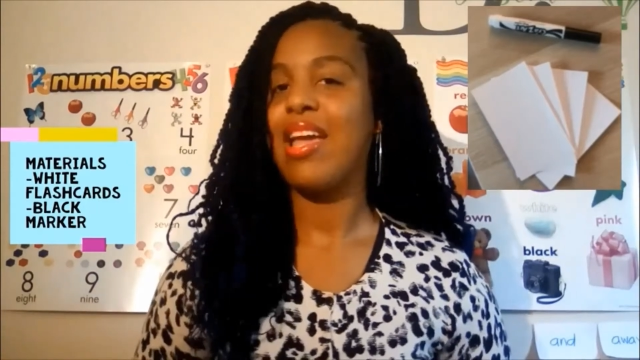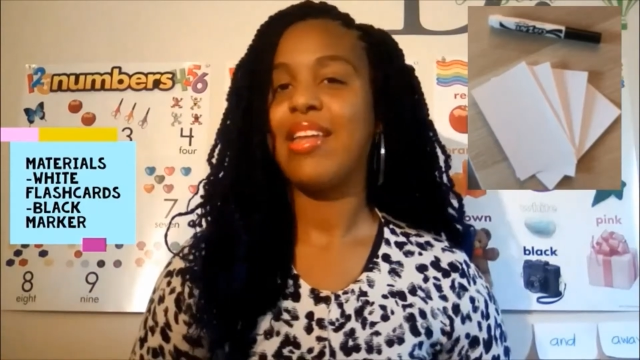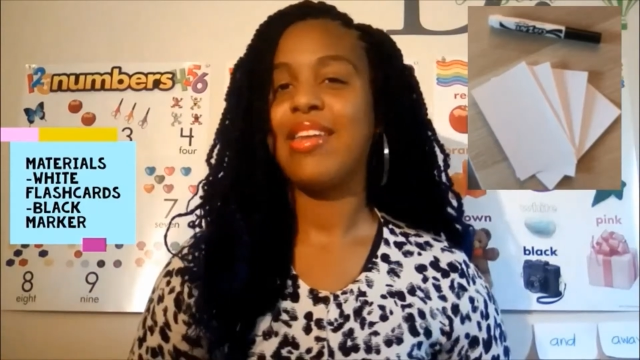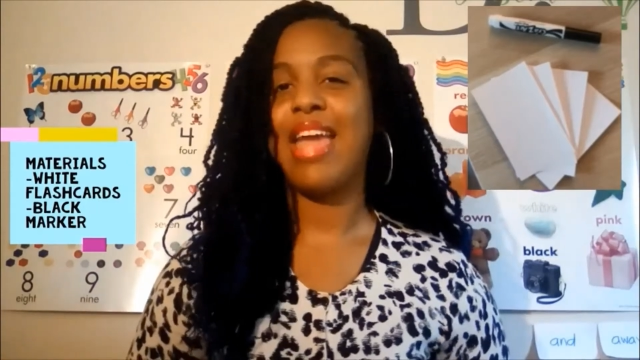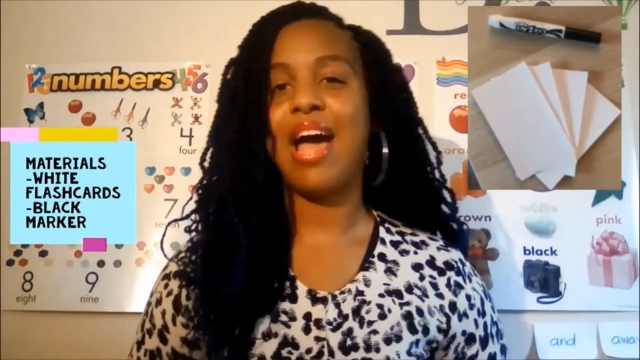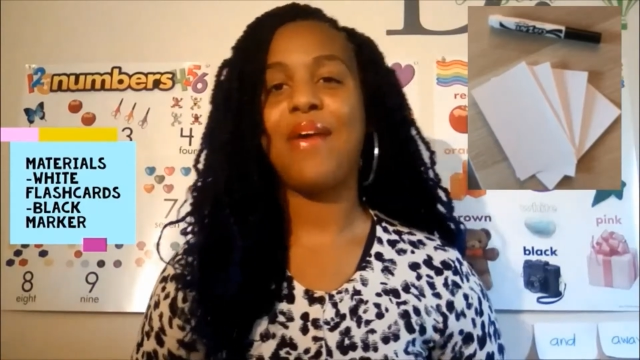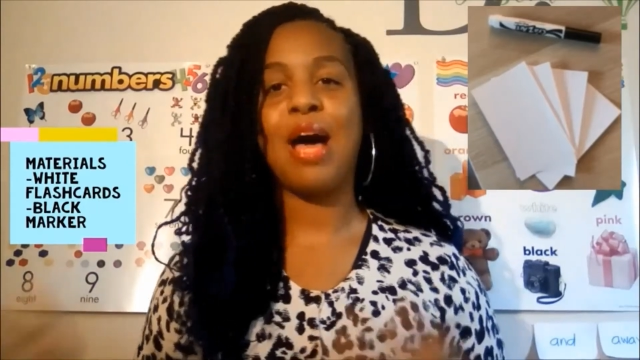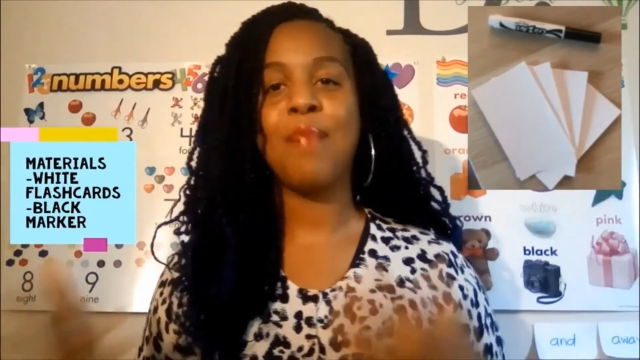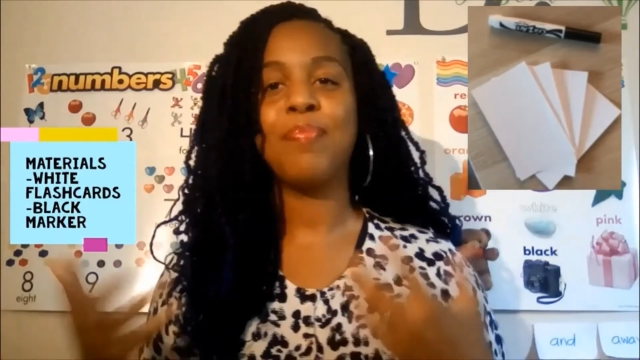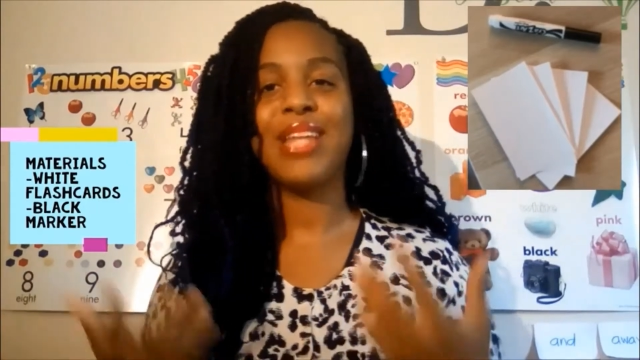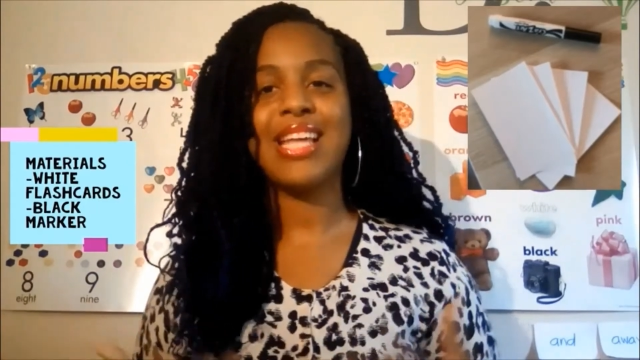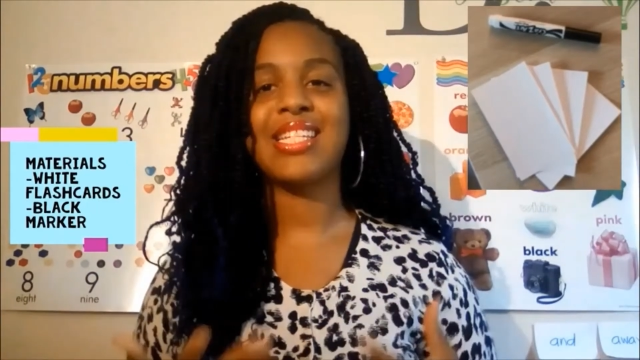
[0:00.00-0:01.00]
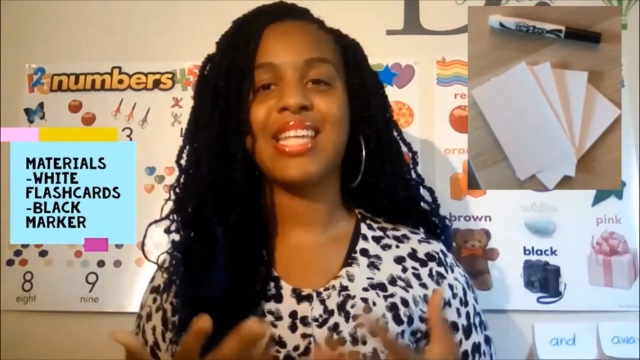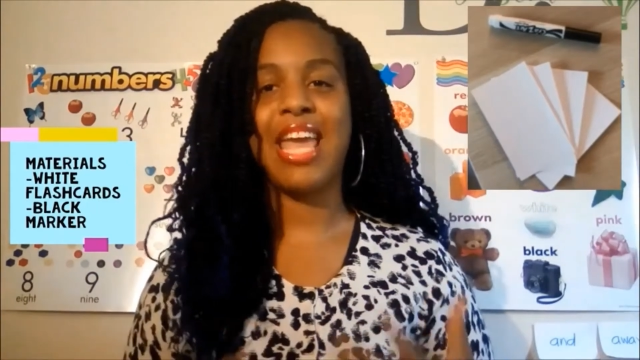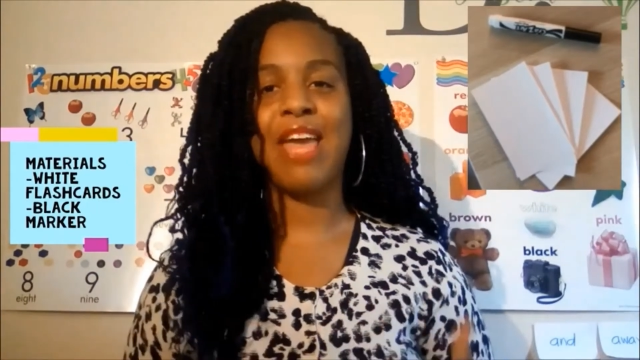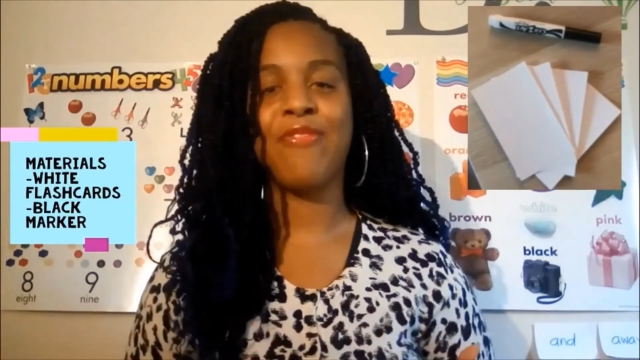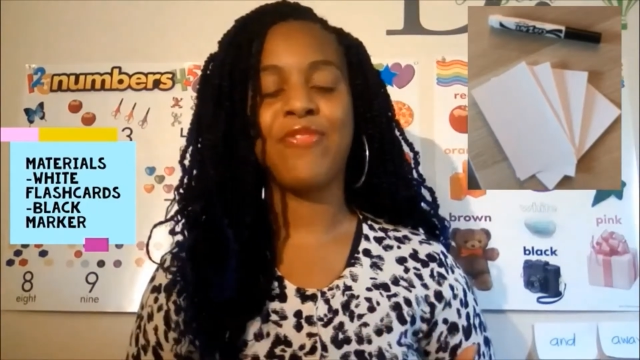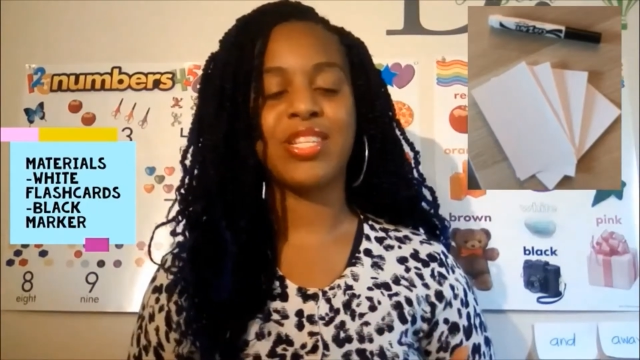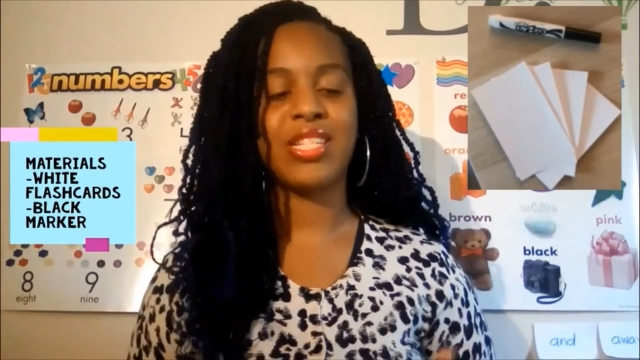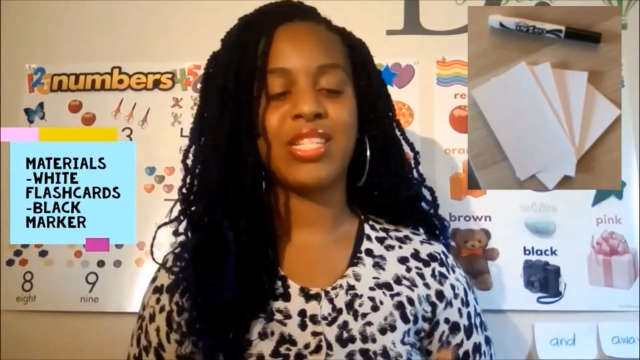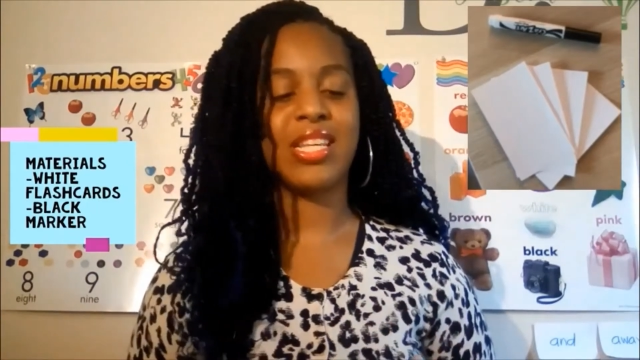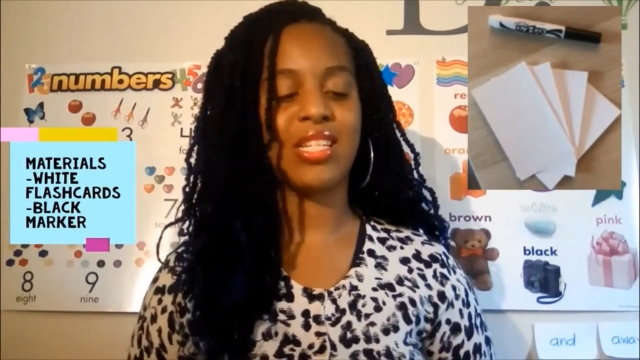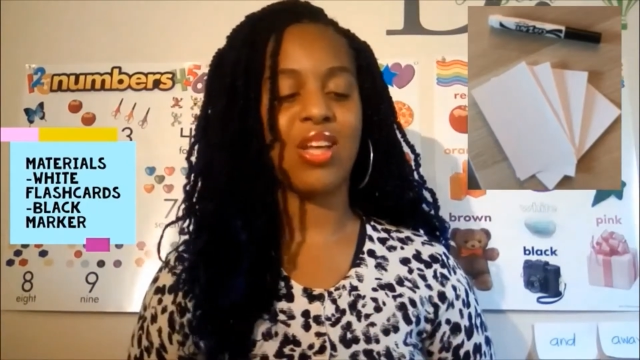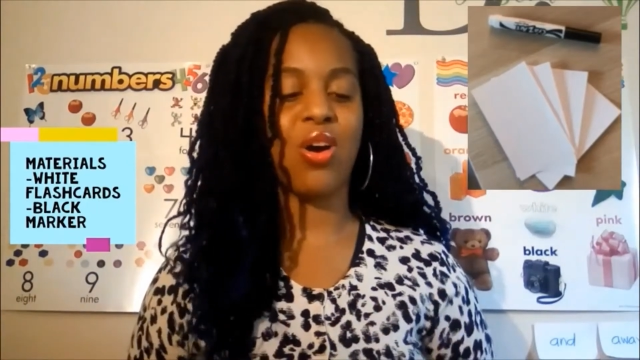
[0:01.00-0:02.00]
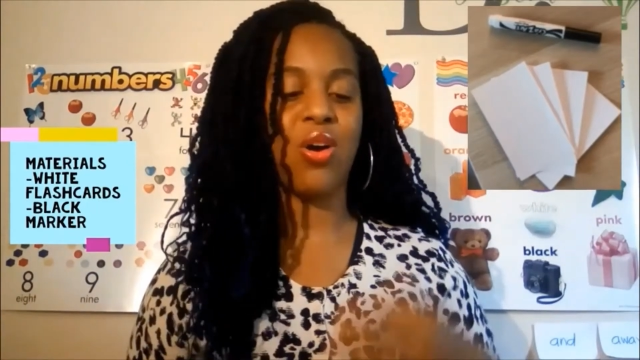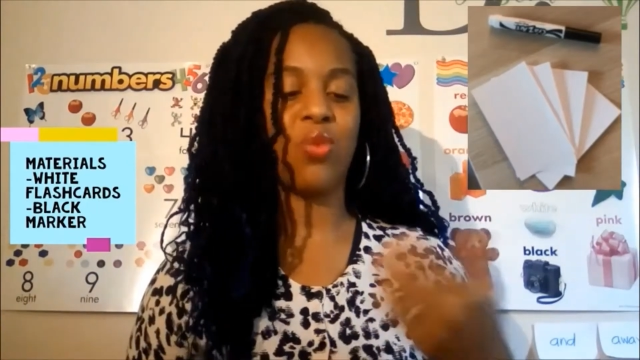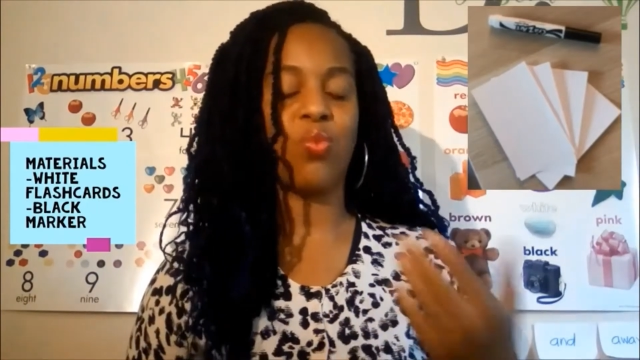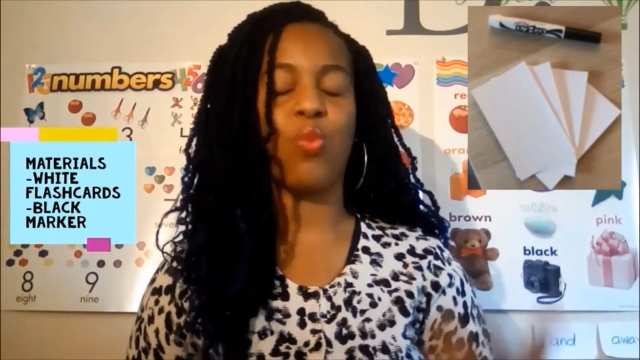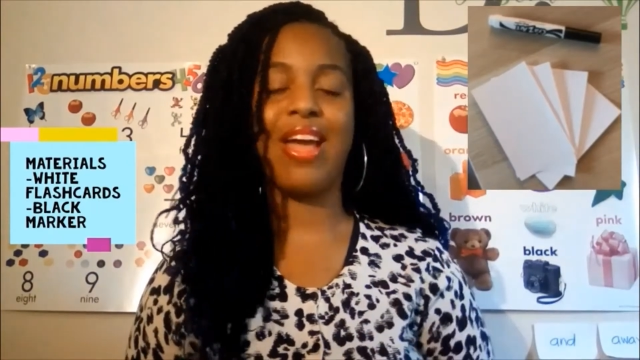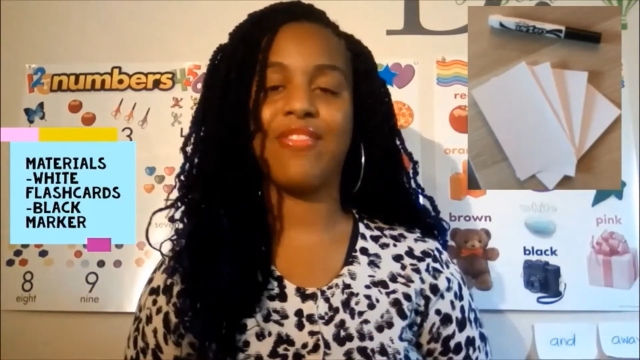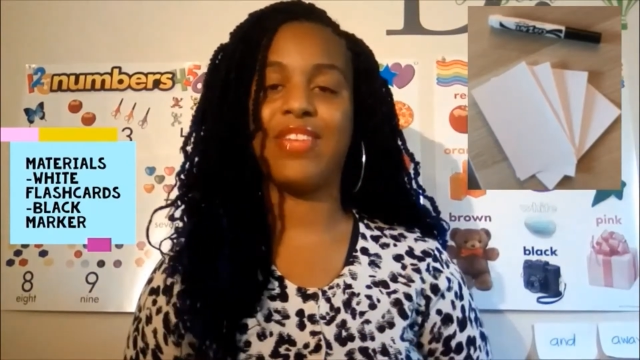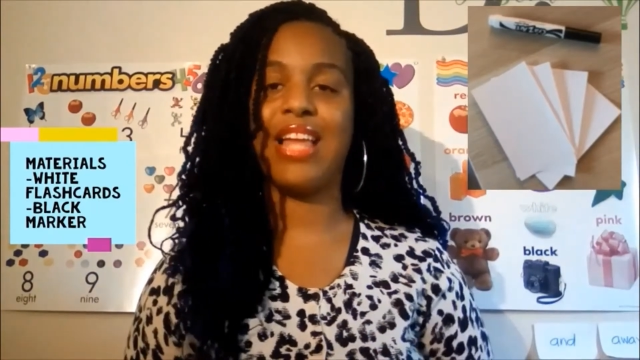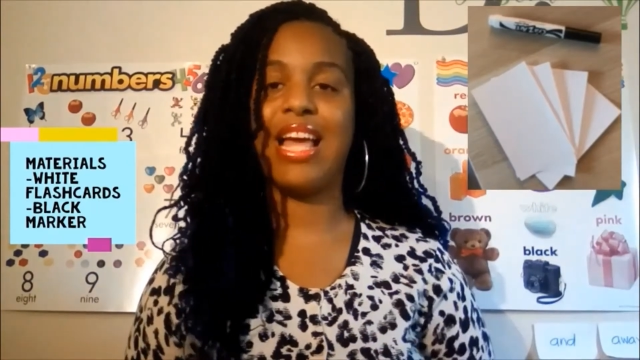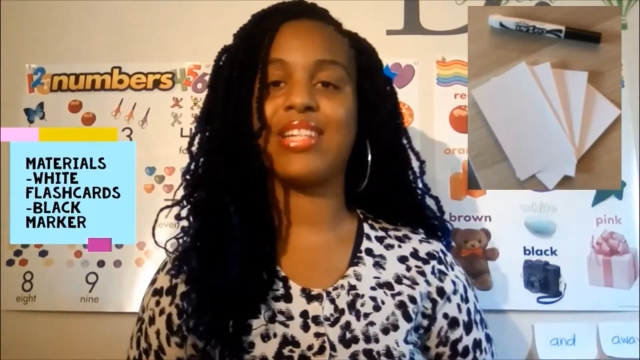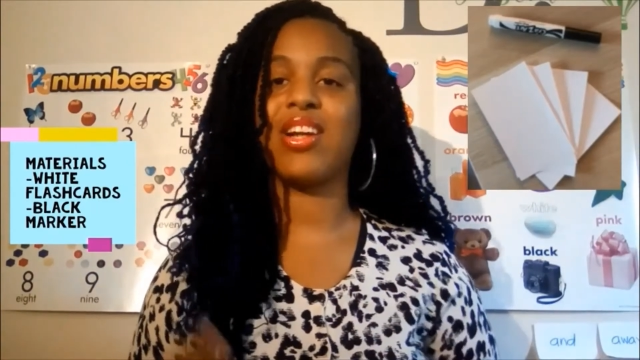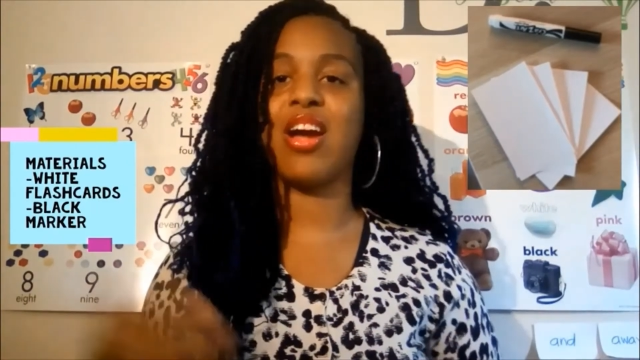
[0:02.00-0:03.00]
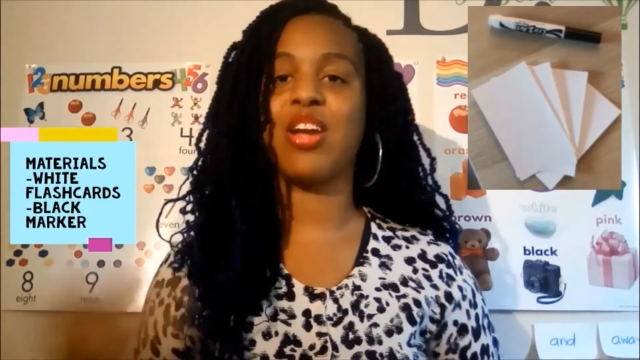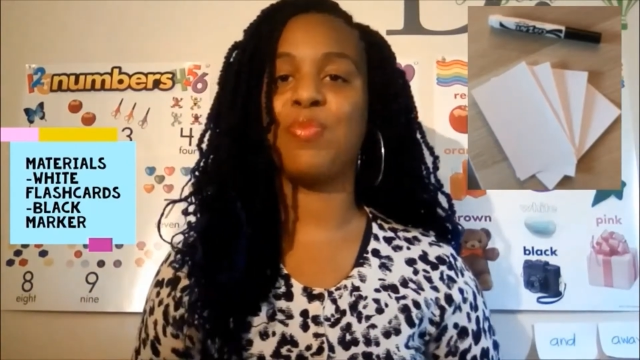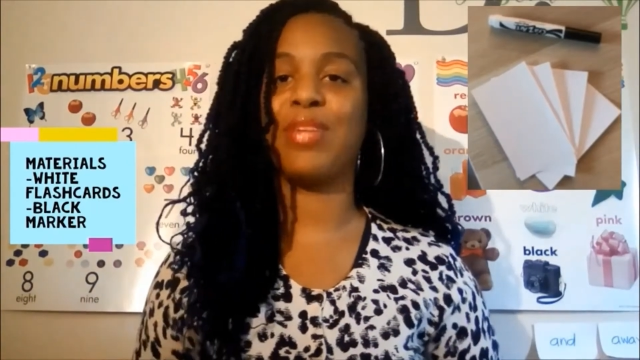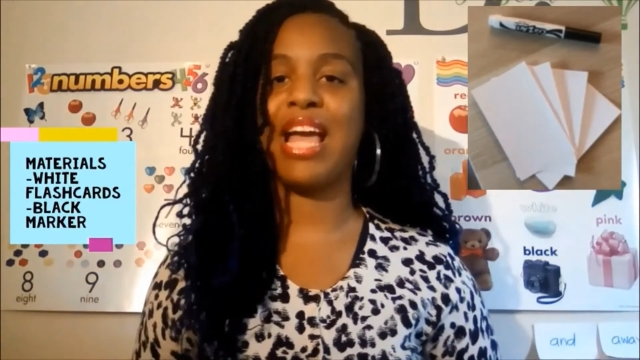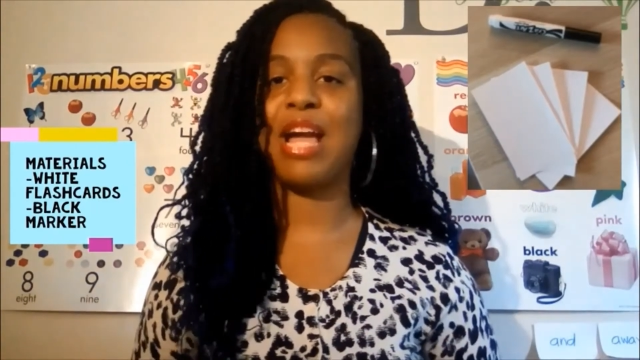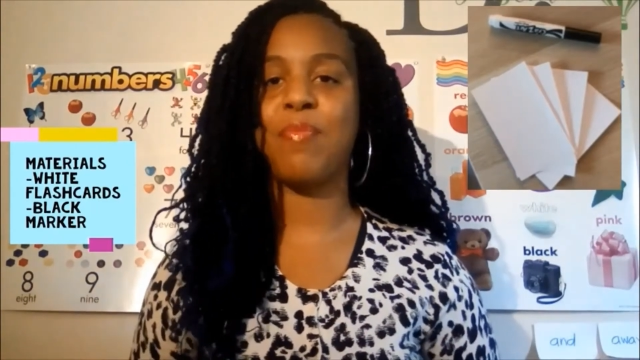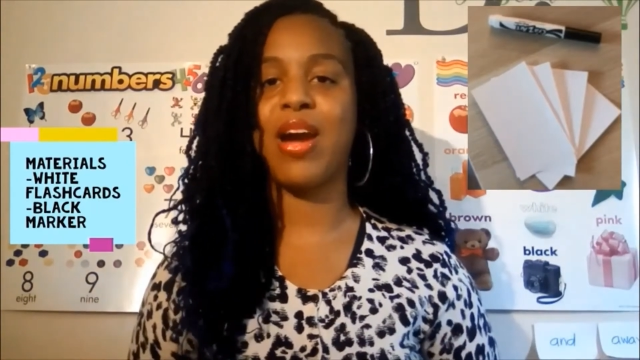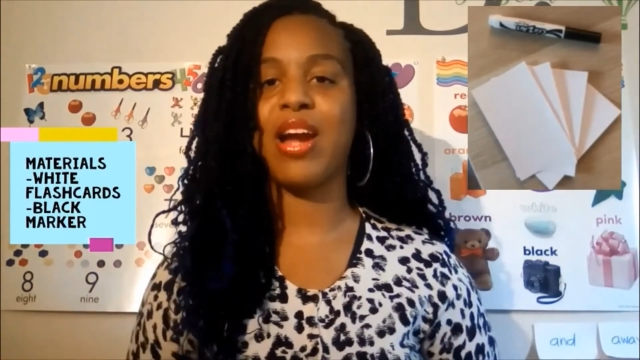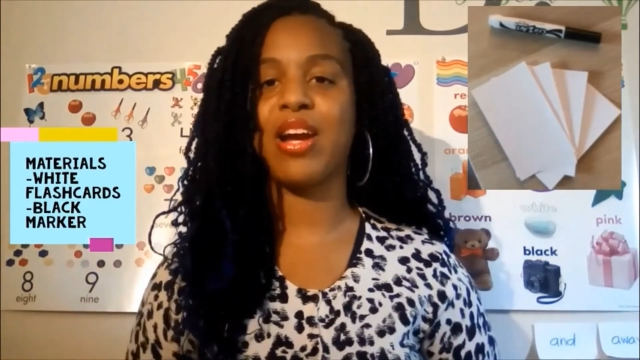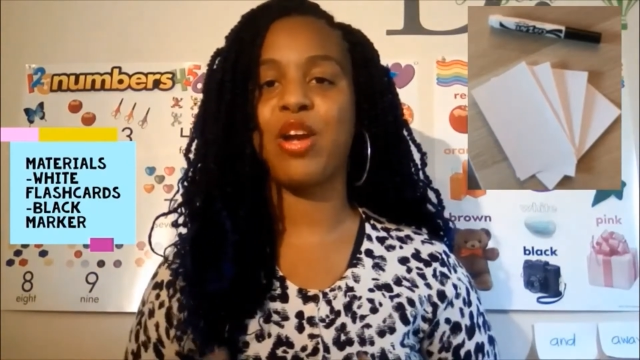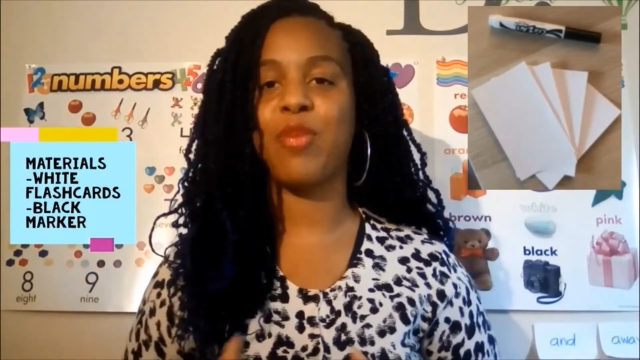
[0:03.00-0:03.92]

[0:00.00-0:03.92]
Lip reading: Now, I'm placing emphasis on white flashcard and black marker